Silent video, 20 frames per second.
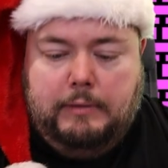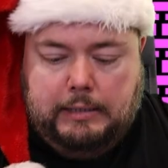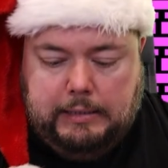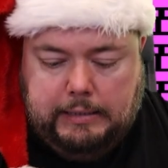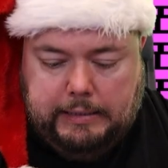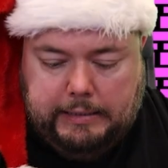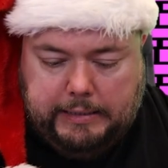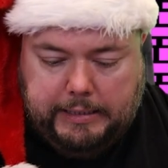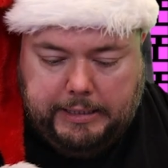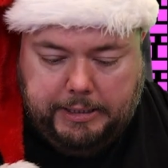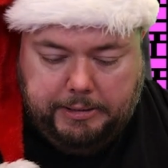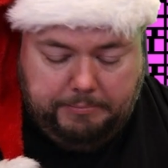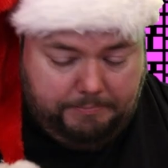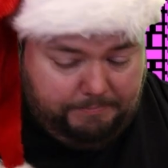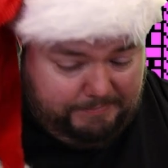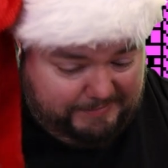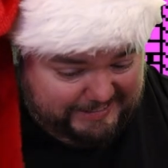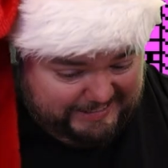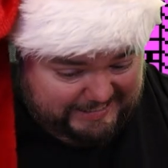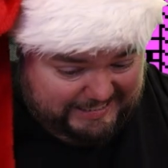
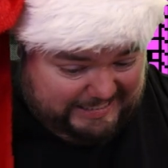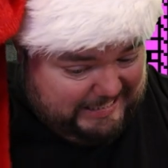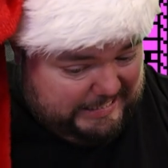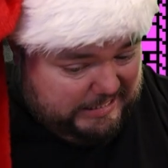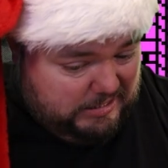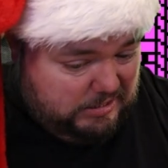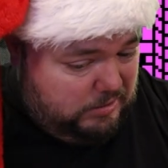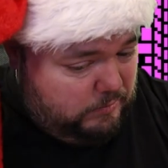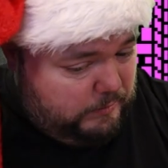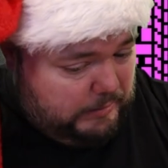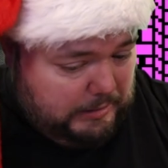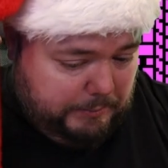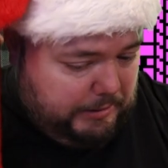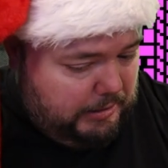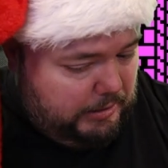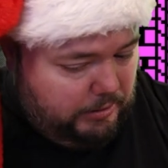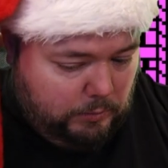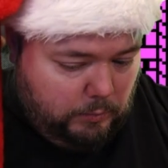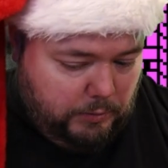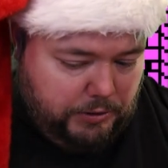I don't know what I'm gonna
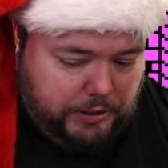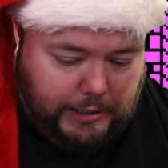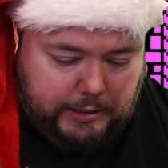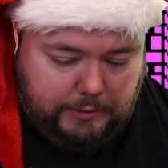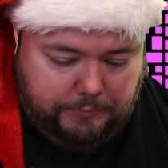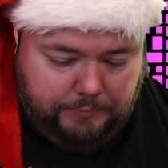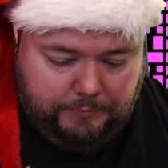do with that.